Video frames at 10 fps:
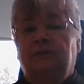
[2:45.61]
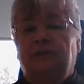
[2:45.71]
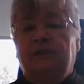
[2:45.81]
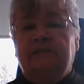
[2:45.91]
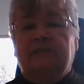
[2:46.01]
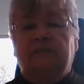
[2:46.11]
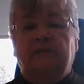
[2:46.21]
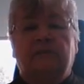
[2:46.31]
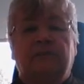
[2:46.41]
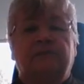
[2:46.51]
Praise the
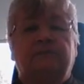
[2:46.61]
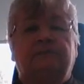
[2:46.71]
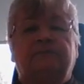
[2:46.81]
Lord.